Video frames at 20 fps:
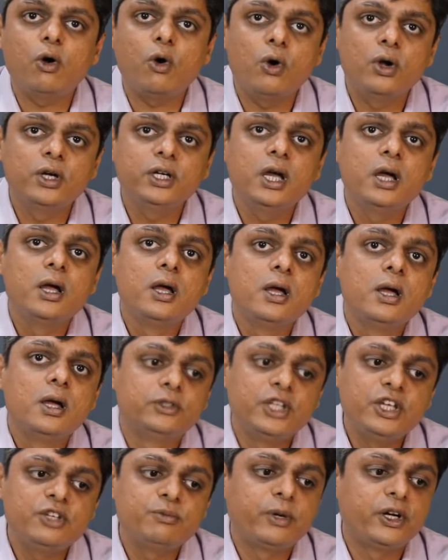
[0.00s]
on
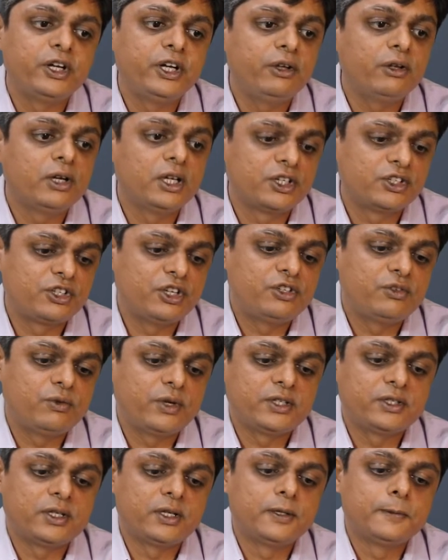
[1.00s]
this particular
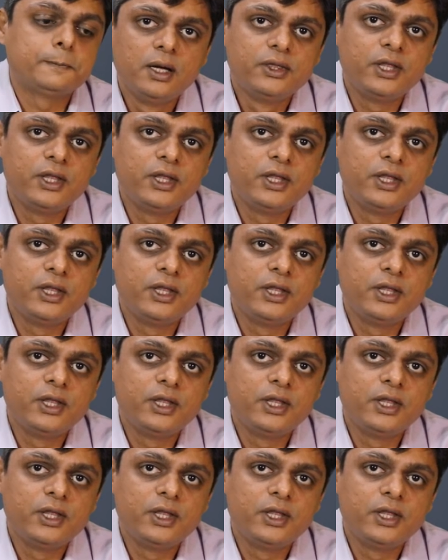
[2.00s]
situation.